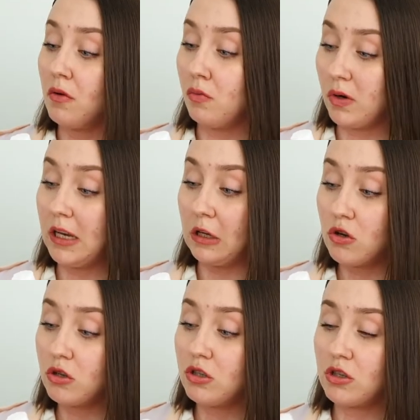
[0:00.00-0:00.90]
really
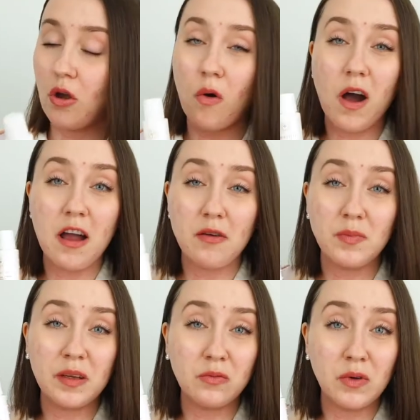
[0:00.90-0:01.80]
good, so I have
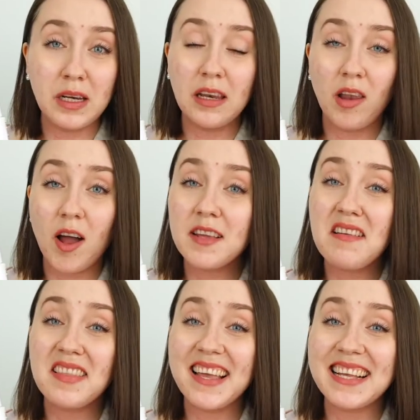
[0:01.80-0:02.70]
been really
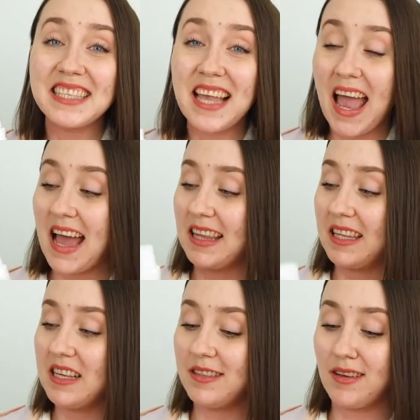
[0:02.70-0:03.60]
liking these, and
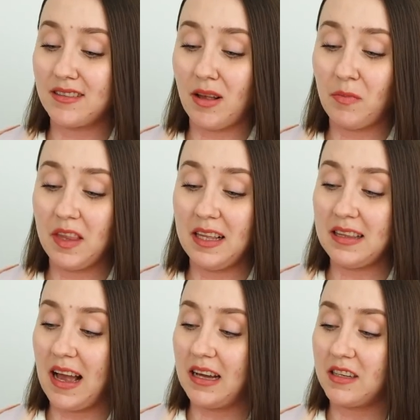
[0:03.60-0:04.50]
these are
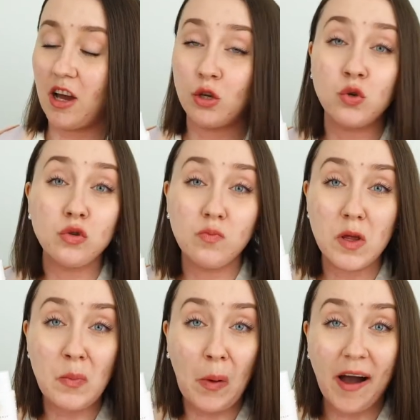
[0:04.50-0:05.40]
something that I could
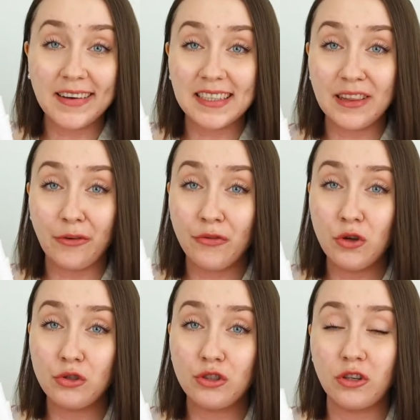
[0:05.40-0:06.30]
be buying in the
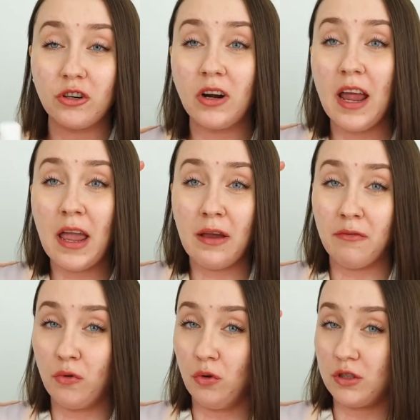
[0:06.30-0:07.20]
future
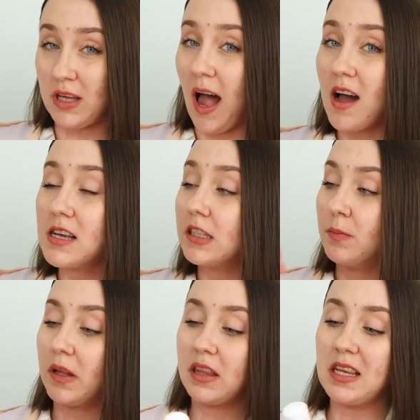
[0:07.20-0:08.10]
full size.
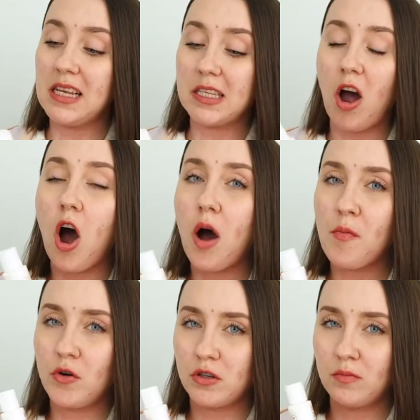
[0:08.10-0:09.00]
But these are
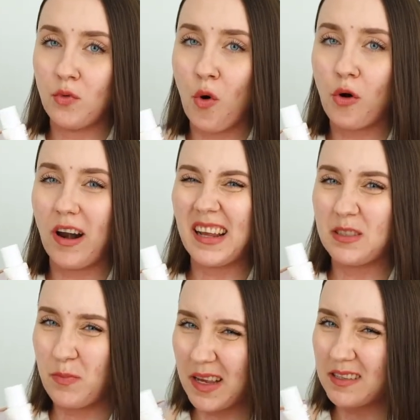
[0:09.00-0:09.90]
more
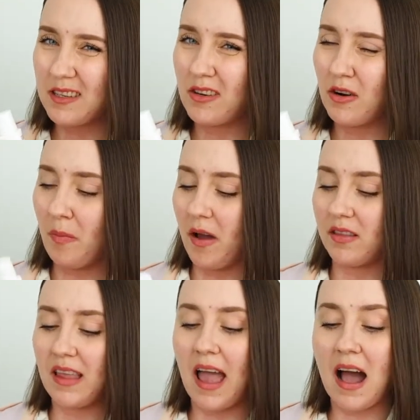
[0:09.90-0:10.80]
expensive,
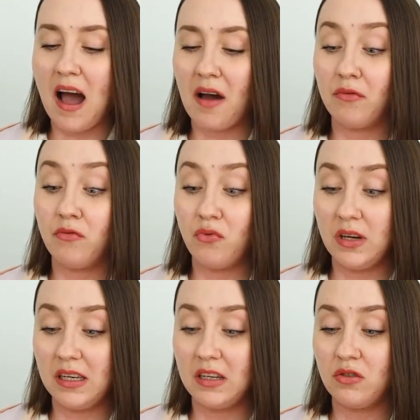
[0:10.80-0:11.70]
but they have
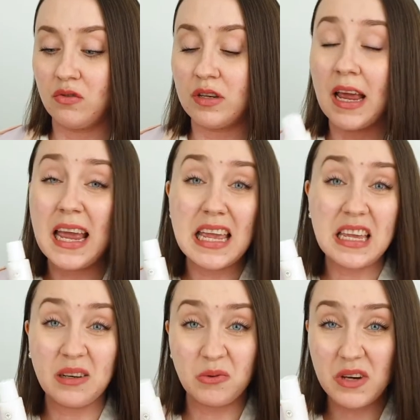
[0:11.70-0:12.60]
really good
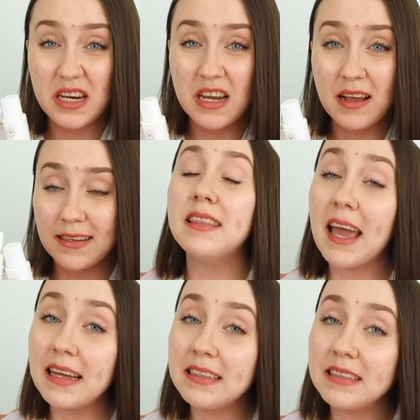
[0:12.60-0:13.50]
ingredients.
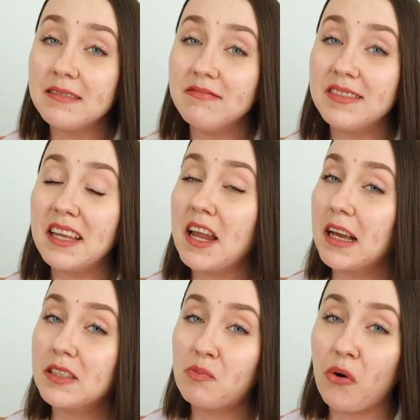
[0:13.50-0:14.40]
Then the
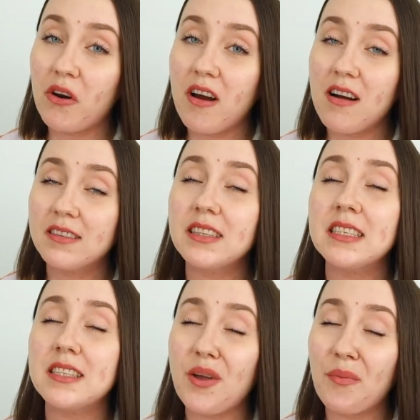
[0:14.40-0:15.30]
next product
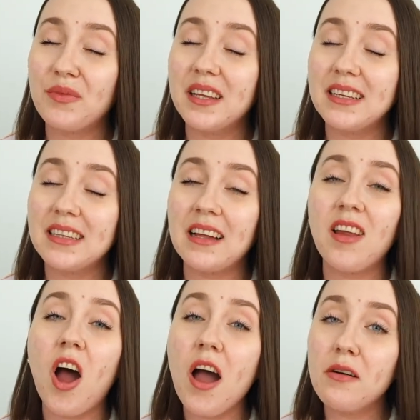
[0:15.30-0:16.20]
is something
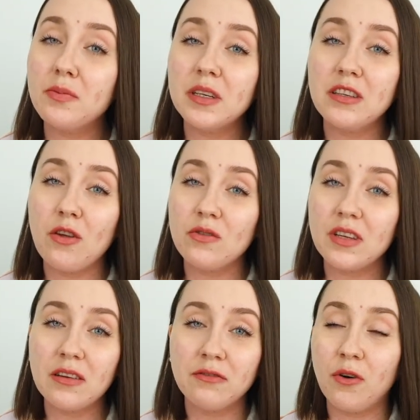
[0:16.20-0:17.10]
that I have been
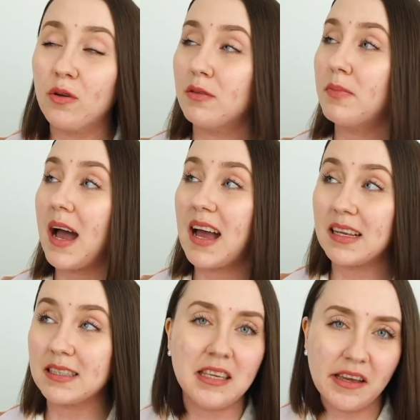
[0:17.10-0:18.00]
using for the
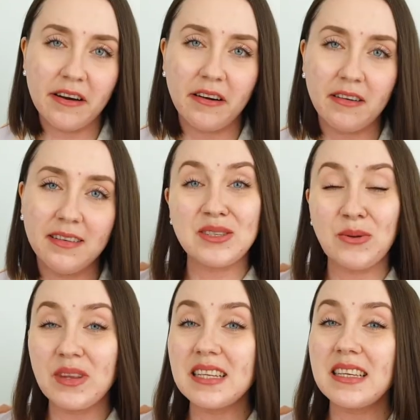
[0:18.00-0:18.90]
past year.
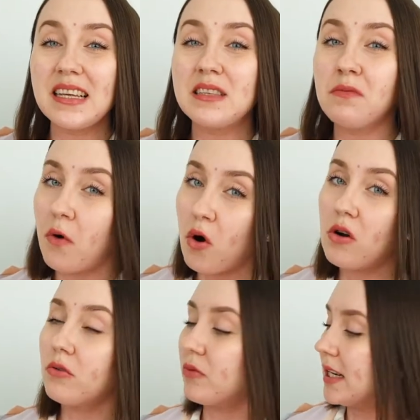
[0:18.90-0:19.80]
So this is
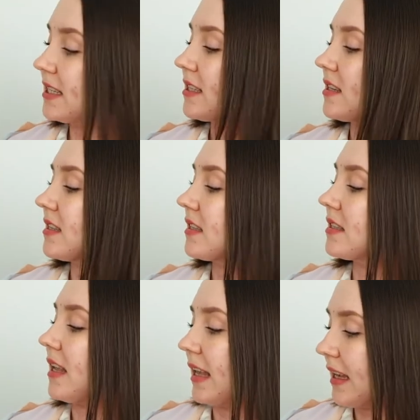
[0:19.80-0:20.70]
Four
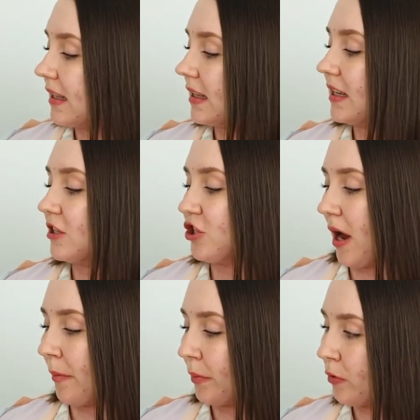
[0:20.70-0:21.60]
Reasons Healing
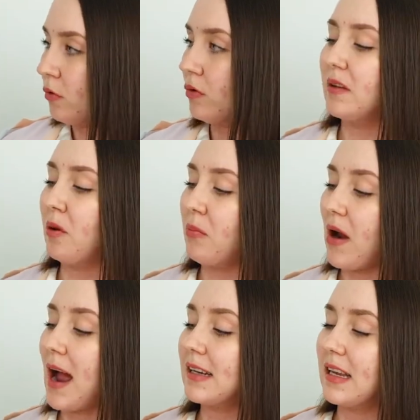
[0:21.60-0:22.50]
Shampoo. The
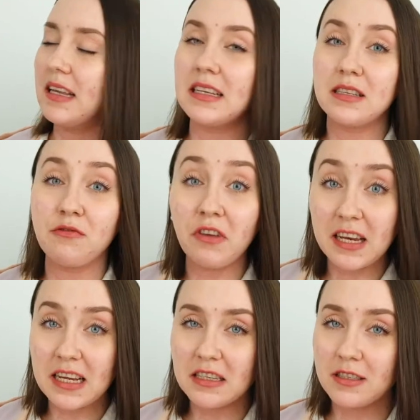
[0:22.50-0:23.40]
brand is
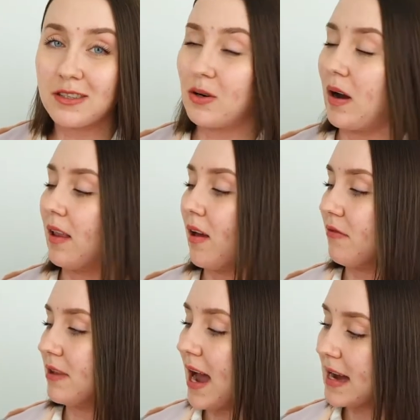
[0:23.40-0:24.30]
Finnish, so I
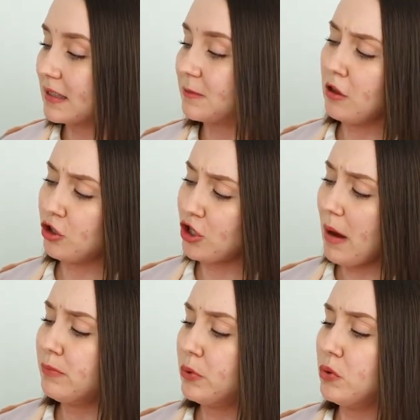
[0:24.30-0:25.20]
love that. The
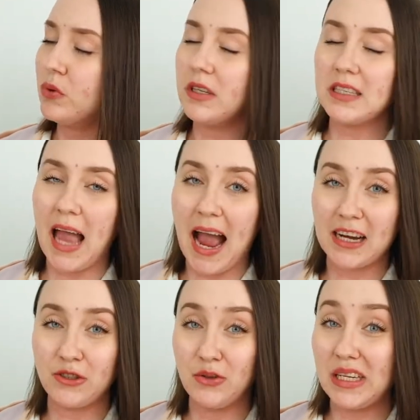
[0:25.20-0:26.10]
shampoo is
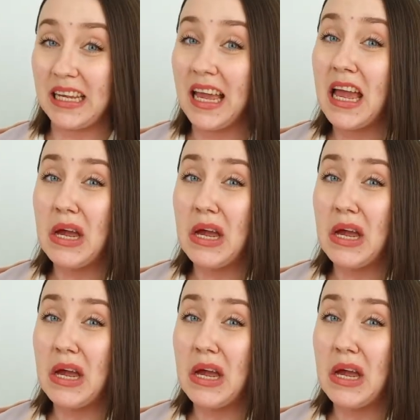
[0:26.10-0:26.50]
actually